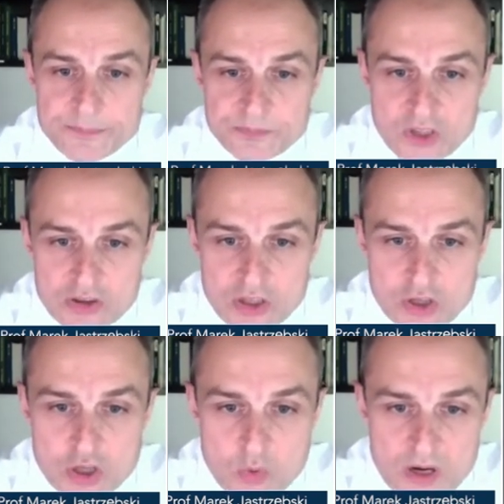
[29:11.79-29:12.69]
The
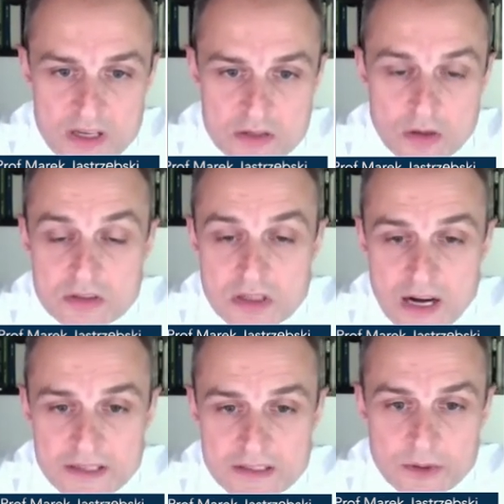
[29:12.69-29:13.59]
QRS on the
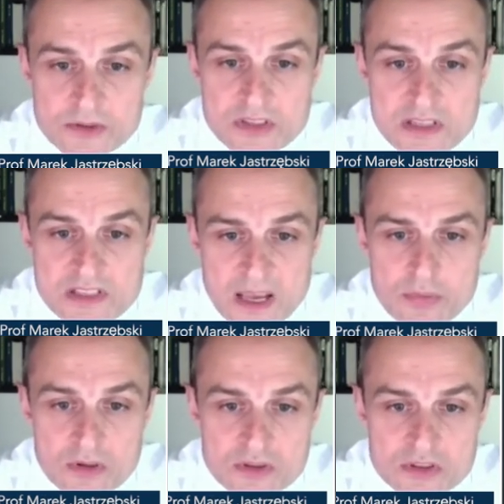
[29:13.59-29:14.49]
right, on this
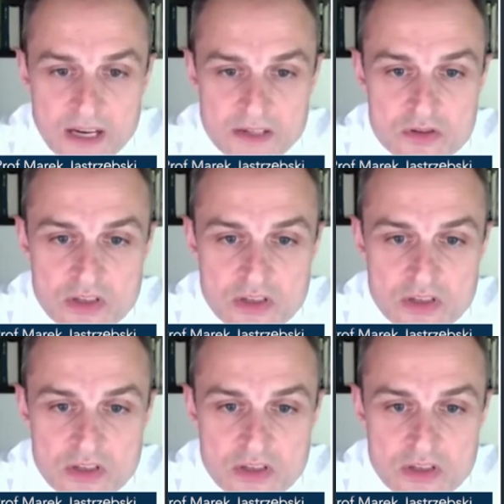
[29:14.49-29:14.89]
example on the right,